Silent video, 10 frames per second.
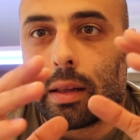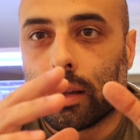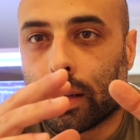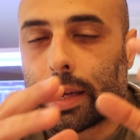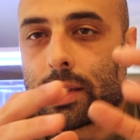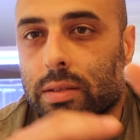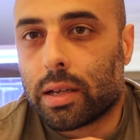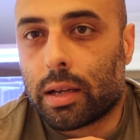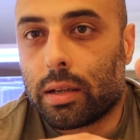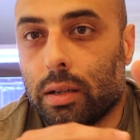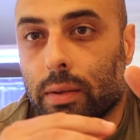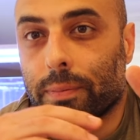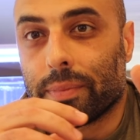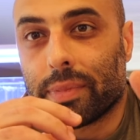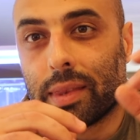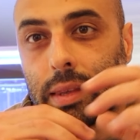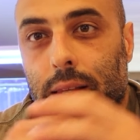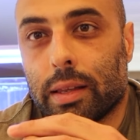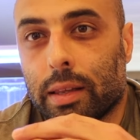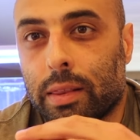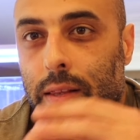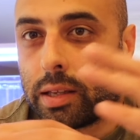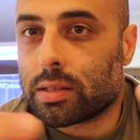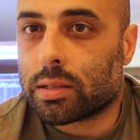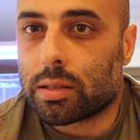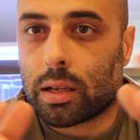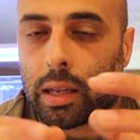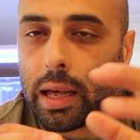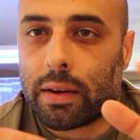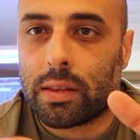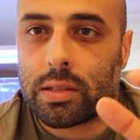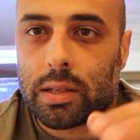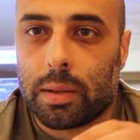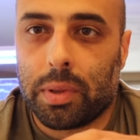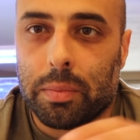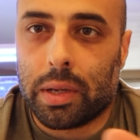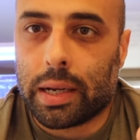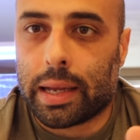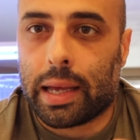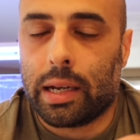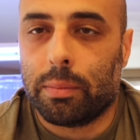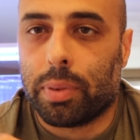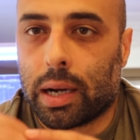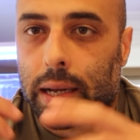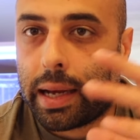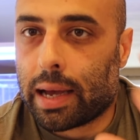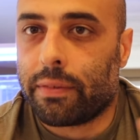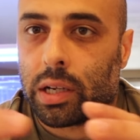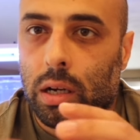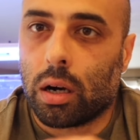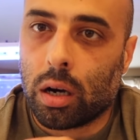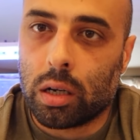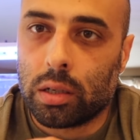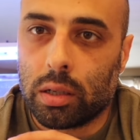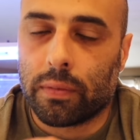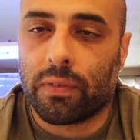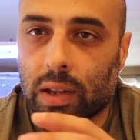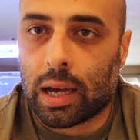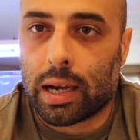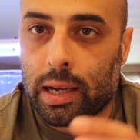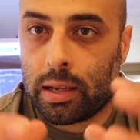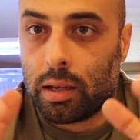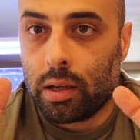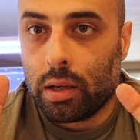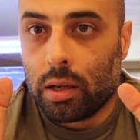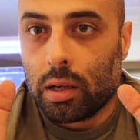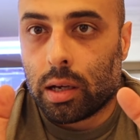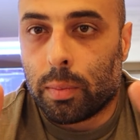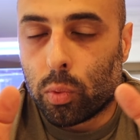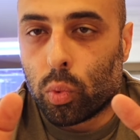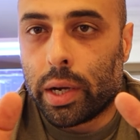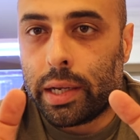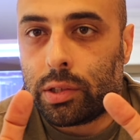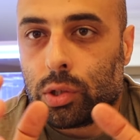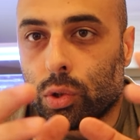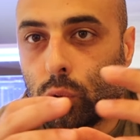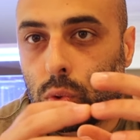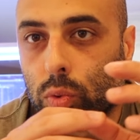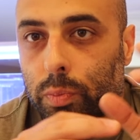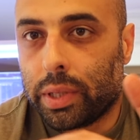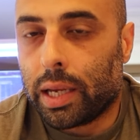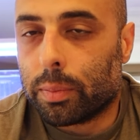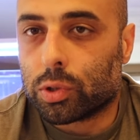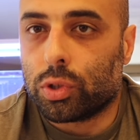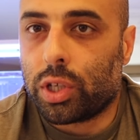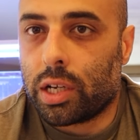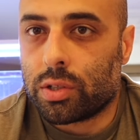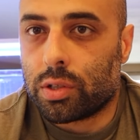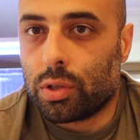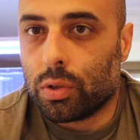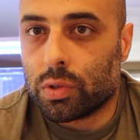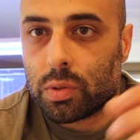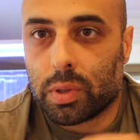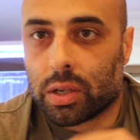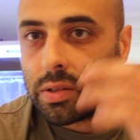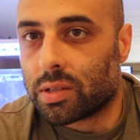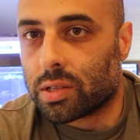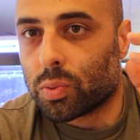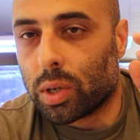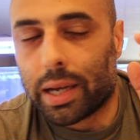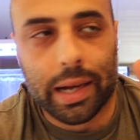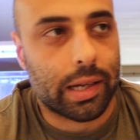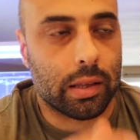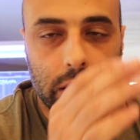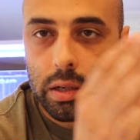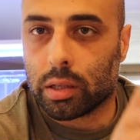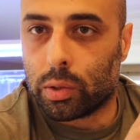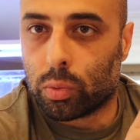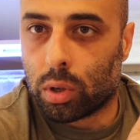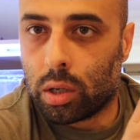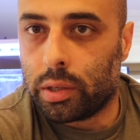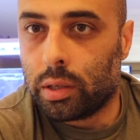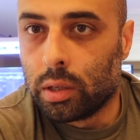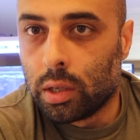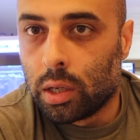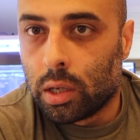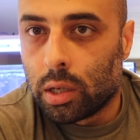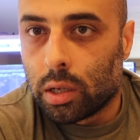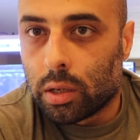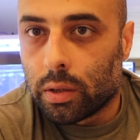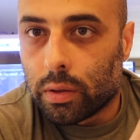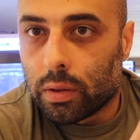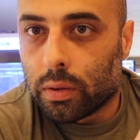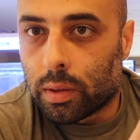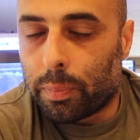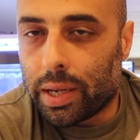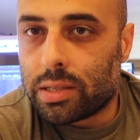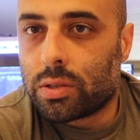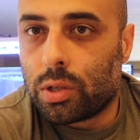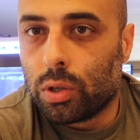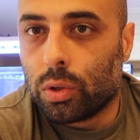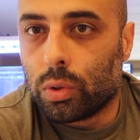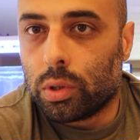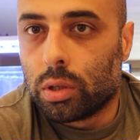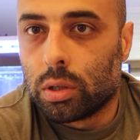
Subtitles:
like I said, a lot of this can be mitigated by having an on-the-fly way to be able to change the tunes, because this way I can literally run the base tune